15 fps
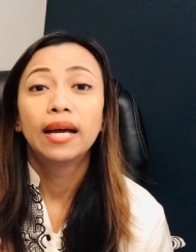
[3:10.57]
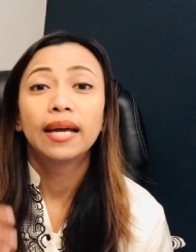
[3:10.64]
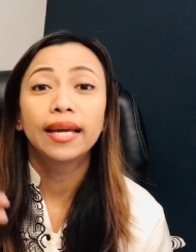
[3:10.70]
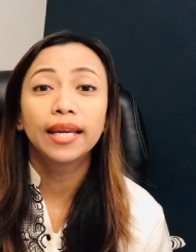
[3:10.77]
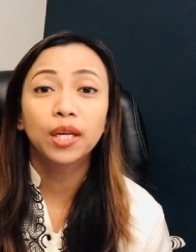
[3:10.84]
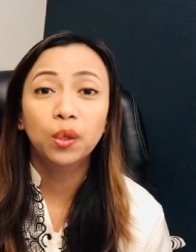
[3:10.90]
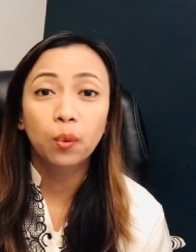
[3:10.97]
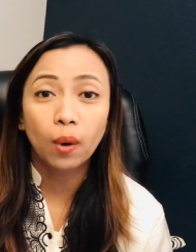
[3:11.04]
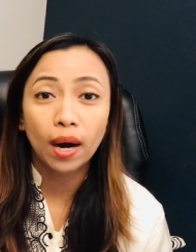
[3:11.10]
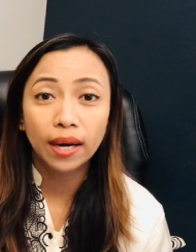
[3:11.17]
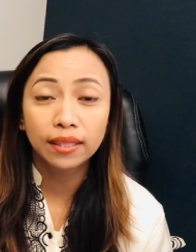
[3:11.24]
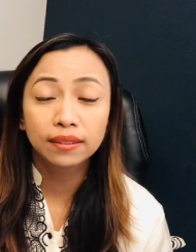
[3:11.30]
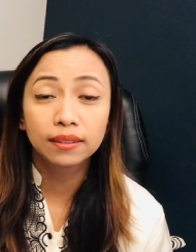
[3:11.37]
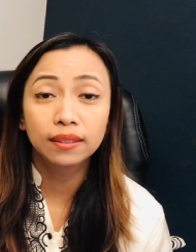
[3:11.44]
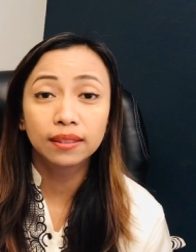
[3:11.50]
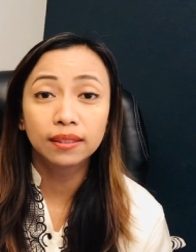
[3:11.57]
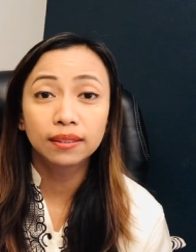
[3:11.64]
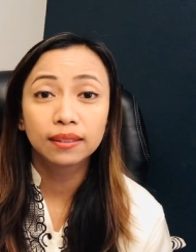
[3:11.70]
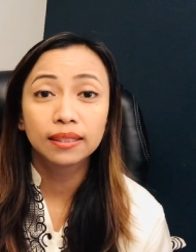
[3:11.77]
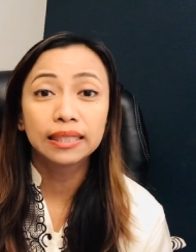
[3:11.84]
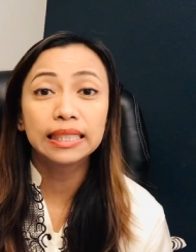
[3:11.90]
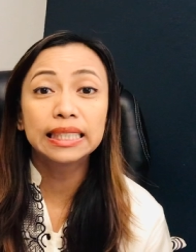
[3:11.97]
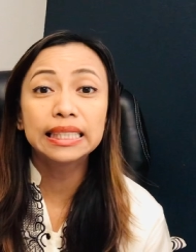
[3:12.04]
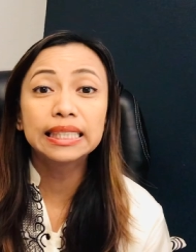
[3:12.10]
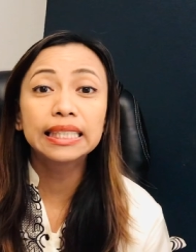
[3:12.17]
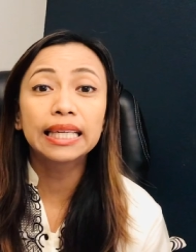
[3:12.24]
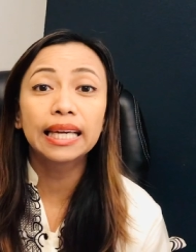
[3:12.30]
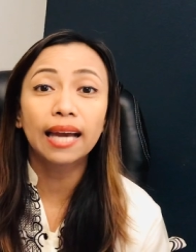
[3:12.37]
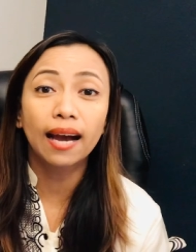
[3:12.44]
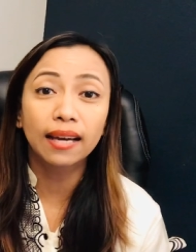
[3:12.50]
a quarantine in
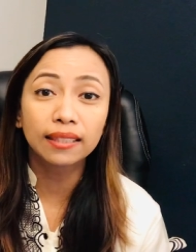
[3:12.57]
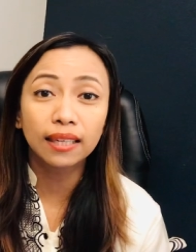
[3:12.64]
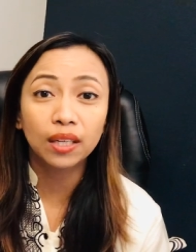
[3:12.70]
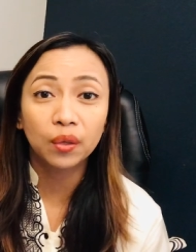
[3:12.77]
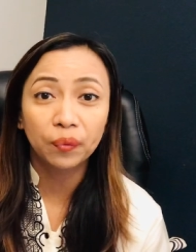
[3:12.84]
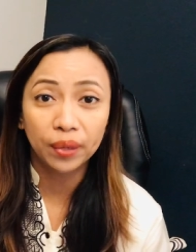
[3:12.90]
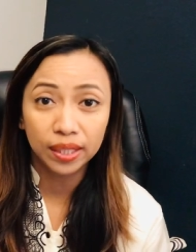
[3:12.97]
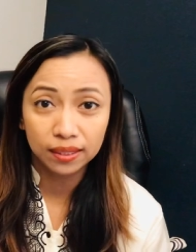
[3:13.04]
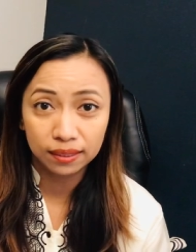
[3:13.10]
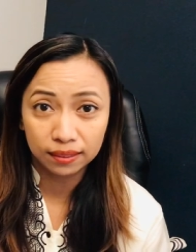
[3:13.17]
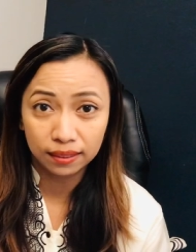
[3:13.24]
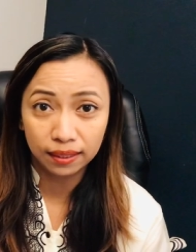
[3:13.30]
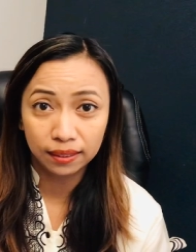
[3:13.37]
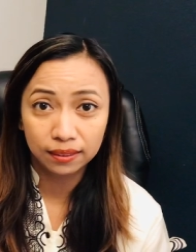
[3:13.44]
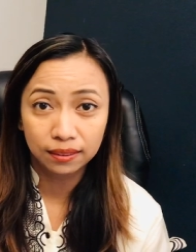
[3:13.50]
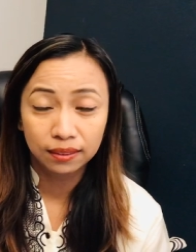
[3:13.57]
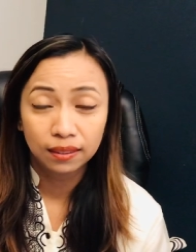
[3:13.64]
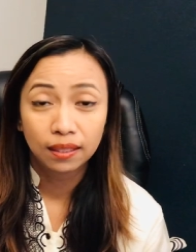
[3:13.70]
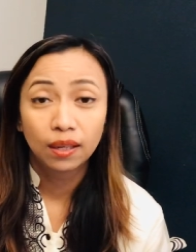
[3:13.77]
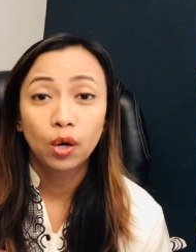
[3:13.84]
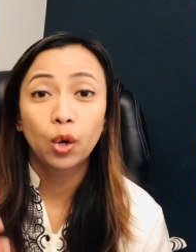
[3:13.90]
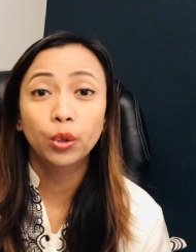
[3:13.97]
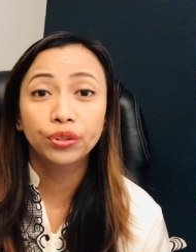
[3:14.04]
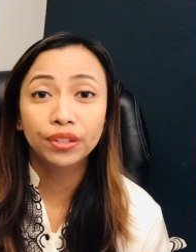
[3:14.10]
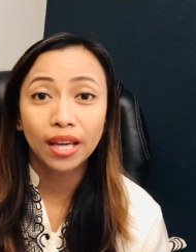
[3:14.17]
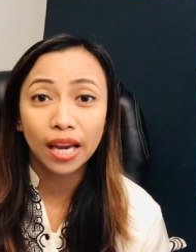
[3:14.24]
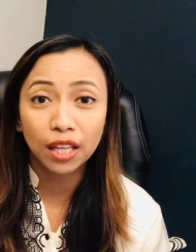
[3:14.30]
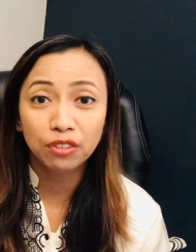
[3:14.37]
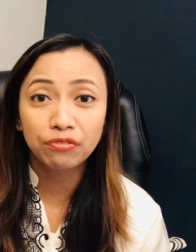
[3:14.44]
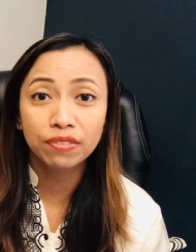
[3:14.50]
an accredited
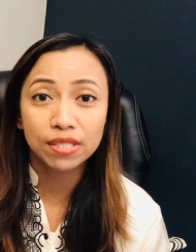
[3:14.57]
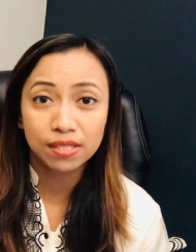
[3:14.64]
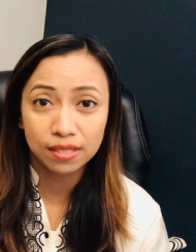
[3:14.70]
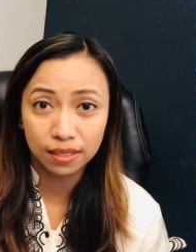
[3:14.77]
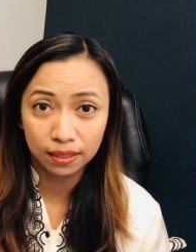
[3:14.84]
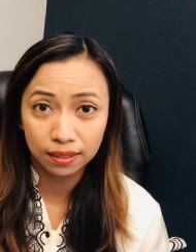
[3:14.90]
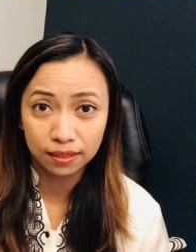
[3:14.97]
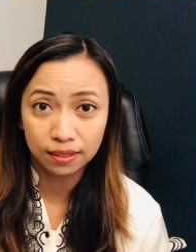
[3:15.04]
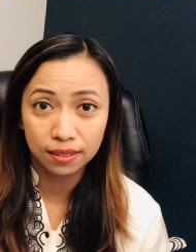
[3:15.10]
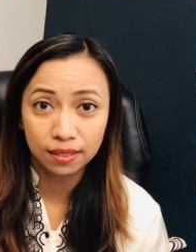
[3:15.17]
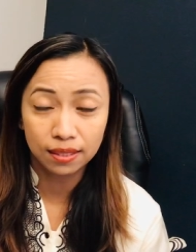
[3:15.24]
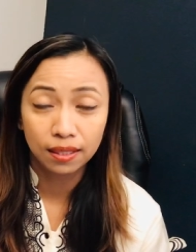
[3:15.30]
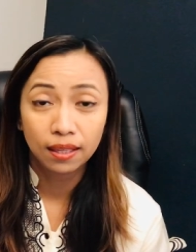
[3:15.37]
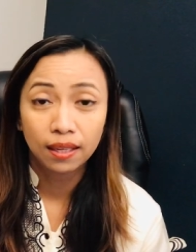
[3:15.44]
hotel facility,